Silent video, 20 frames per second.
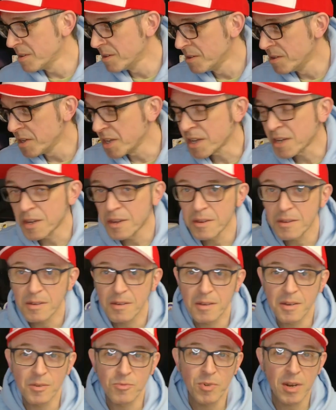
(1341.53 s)
Nick
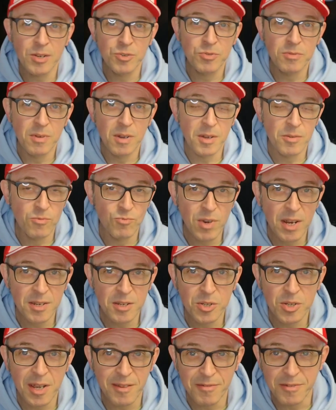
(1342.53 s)
at Red
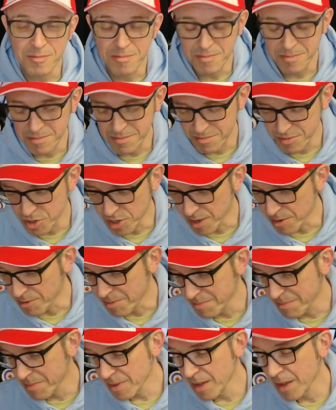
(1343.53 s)
7 show,
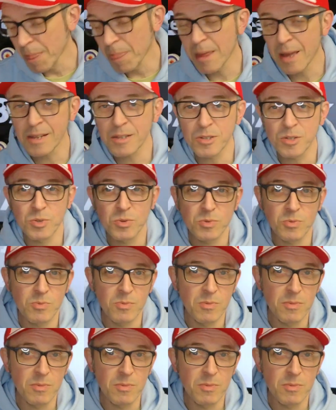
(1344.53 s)
and that's